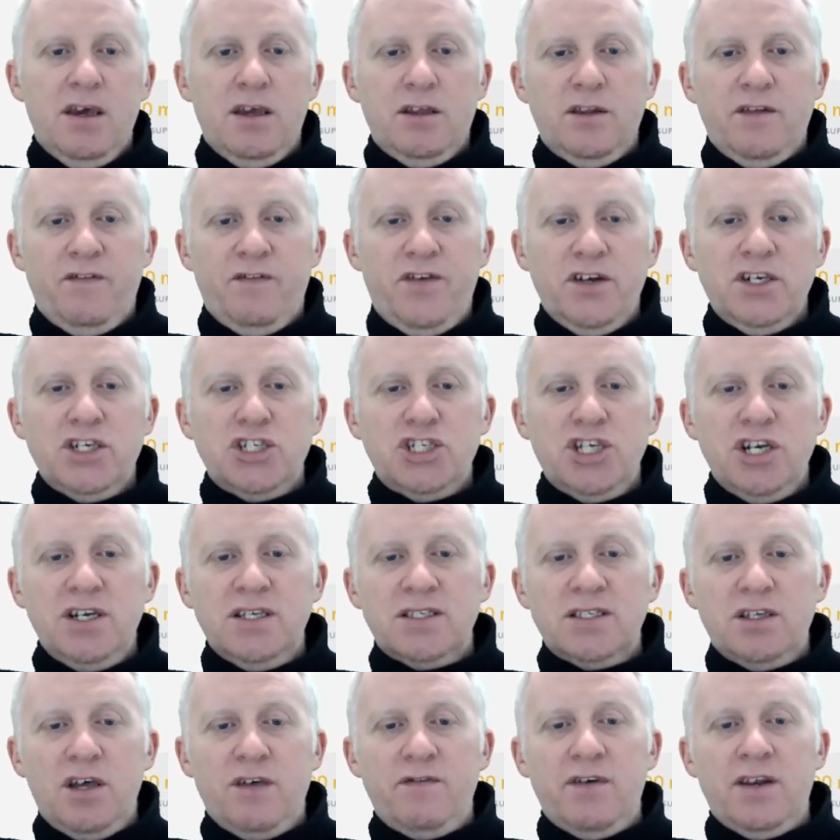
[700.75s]
The foundation
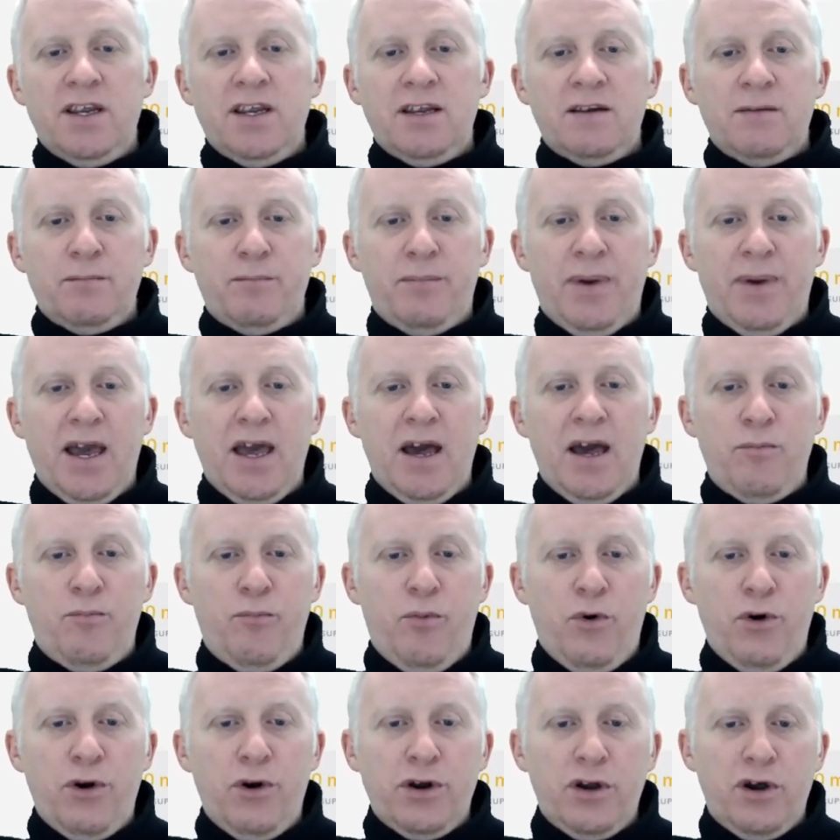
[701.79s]
is governed by a
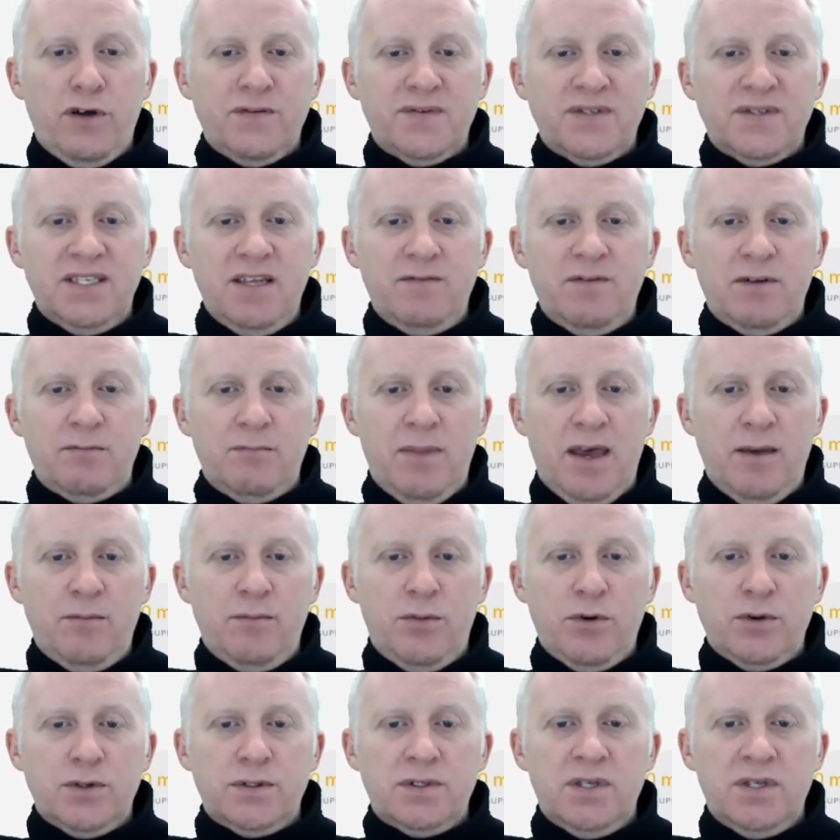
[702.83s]
board of seven
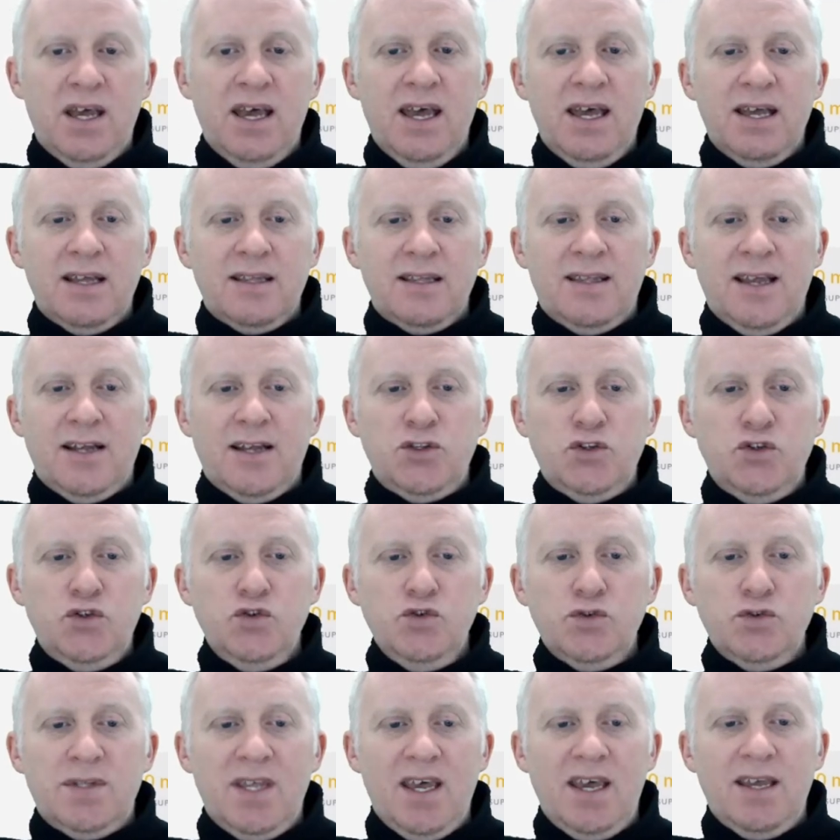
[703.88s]
members that
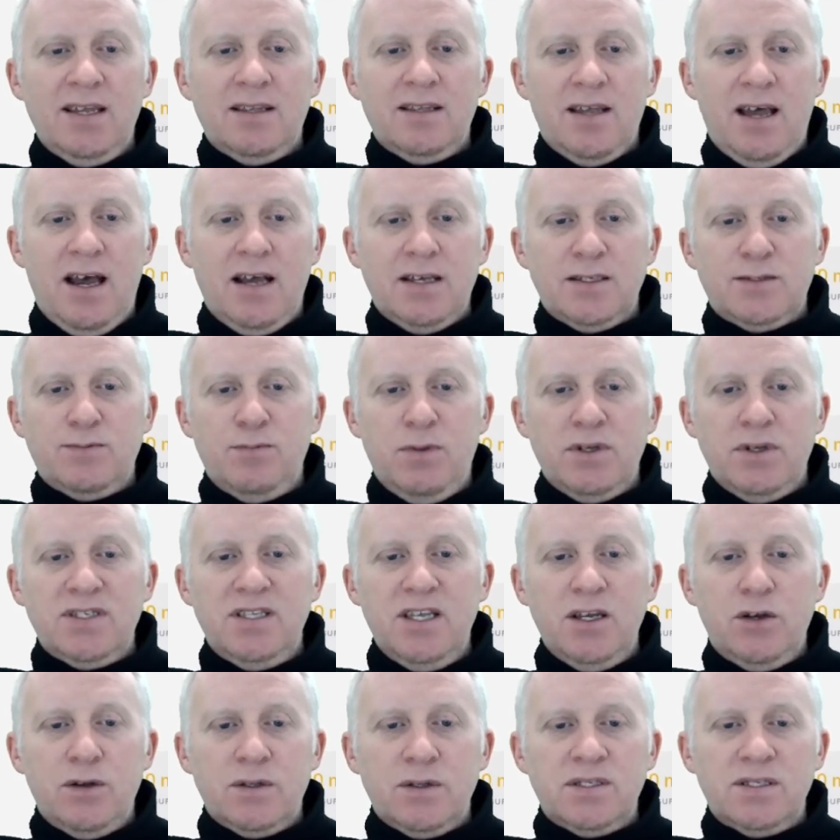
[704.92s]
today has
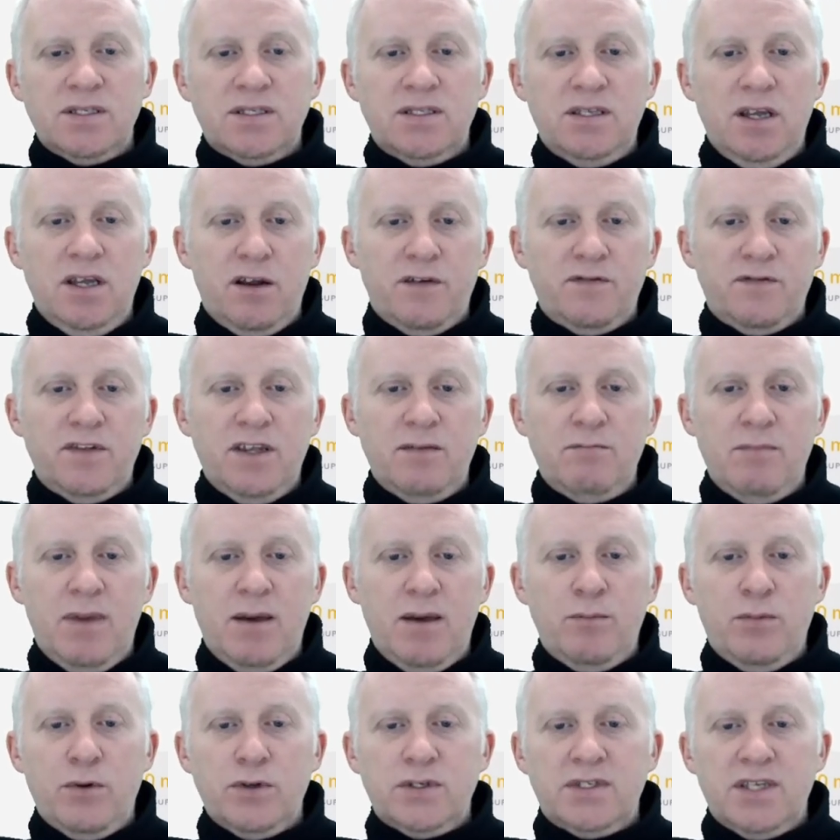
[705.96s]
mostly consisted of team
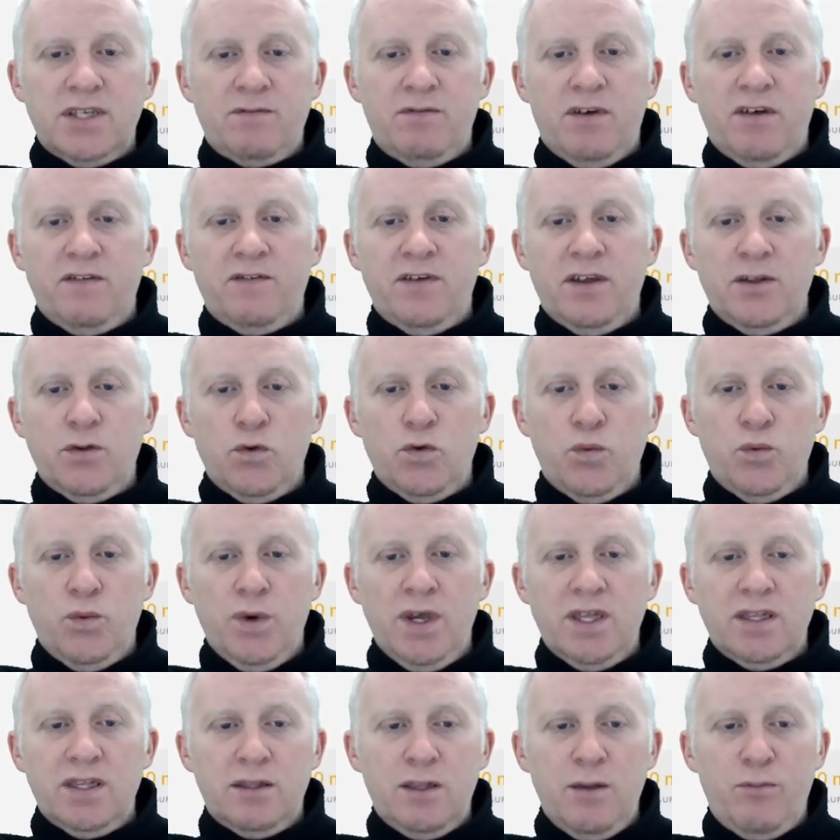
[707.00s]
members involved
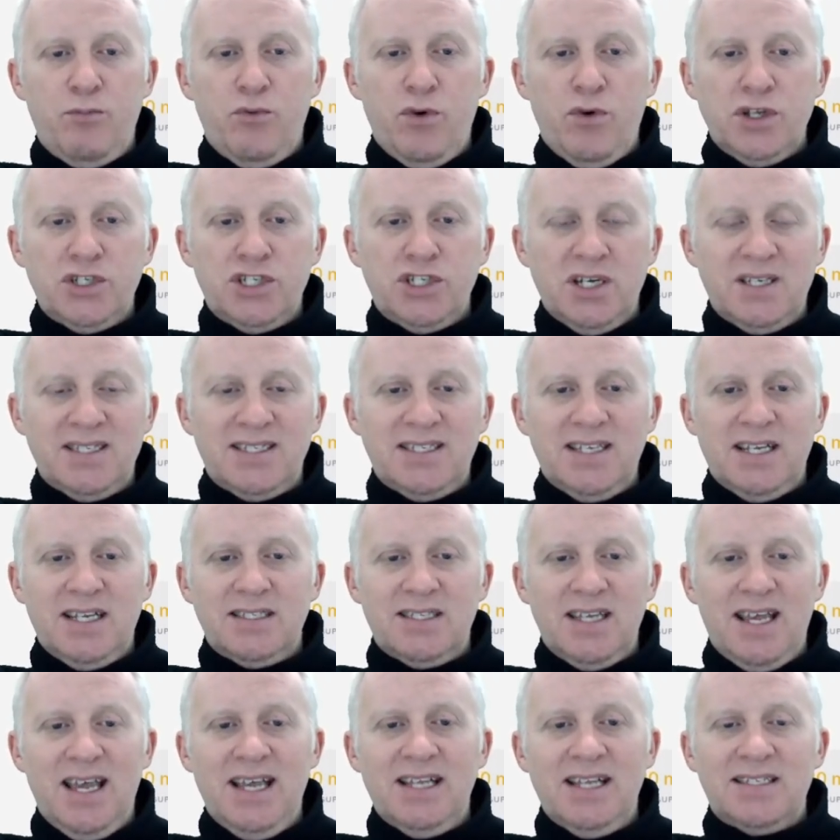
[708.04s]
with the project
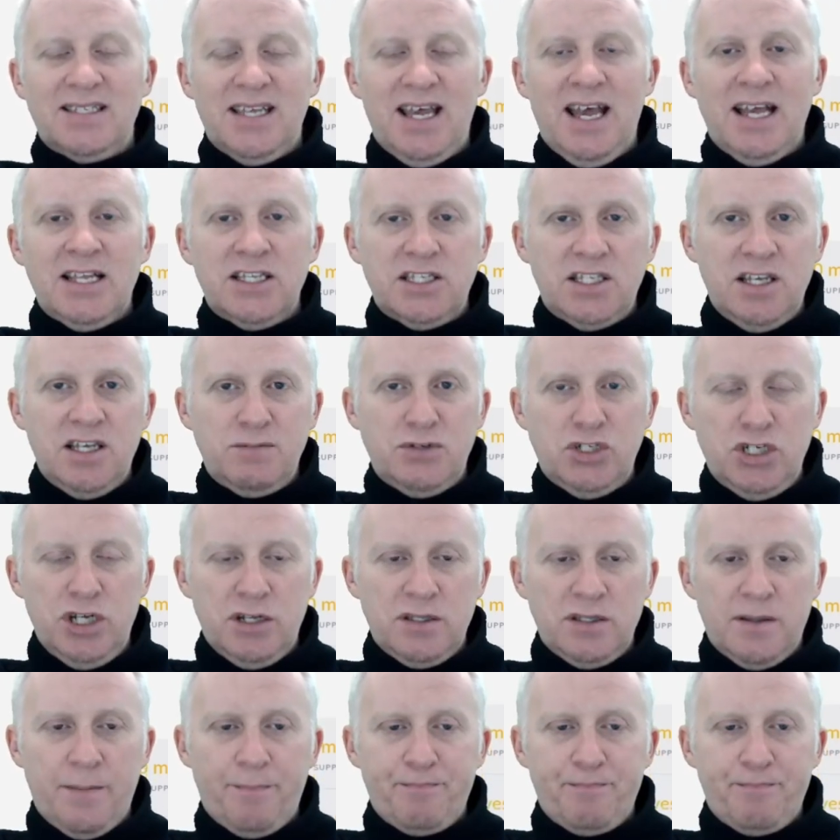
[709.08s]
since its inception.